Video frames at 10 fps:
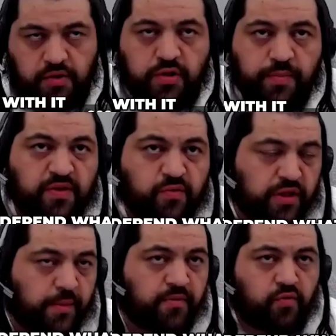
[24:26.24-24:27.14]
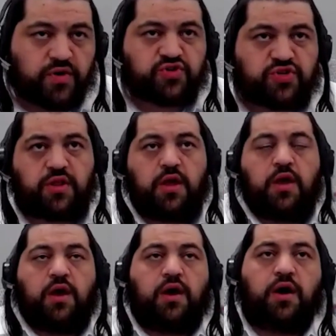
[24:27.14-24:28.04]
It will depend what type of question.
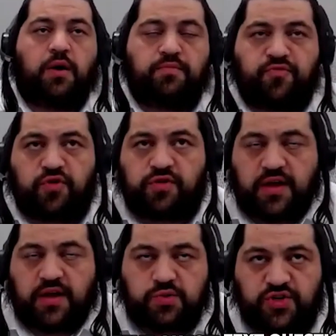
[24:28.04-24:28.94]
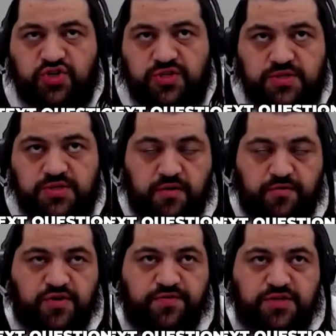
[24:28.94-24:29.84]
For tax questions,
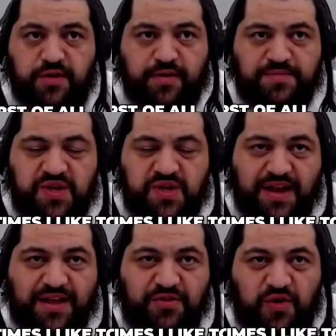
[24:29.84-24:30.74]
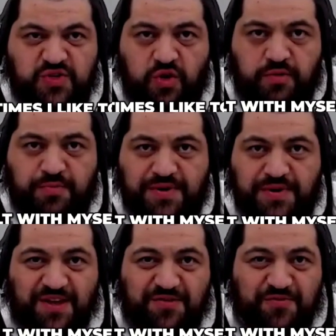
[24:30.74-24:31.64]
first of all, sometimes I like to consult with
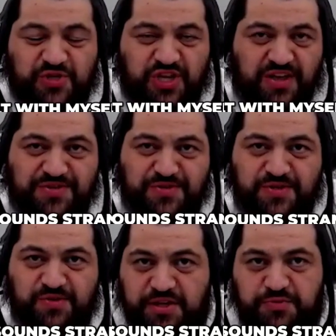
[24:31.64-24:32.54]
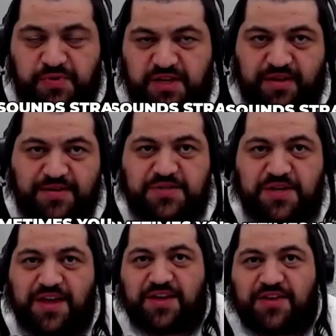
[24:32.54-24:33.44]
myself, which sounds strange, but sometimes
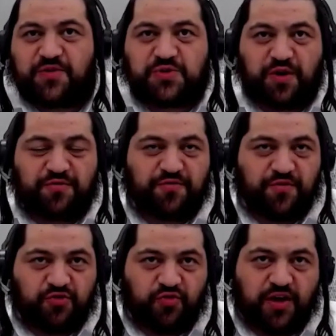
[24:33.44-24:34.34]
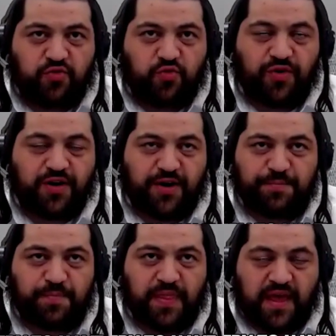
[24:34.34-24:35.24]
you sort of try
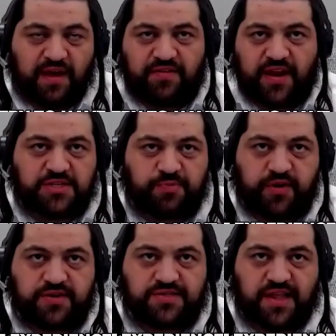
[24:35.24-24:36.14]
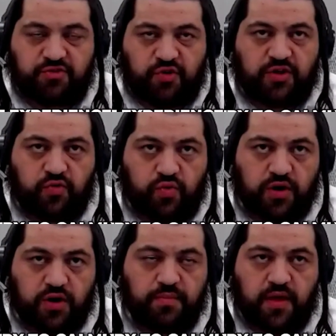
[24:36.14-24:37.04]
to have that experience, like try
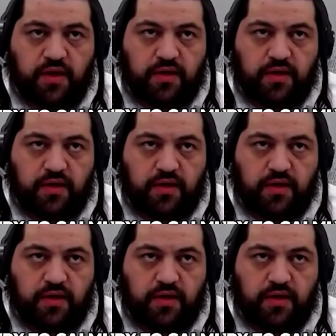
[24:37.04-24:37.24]
to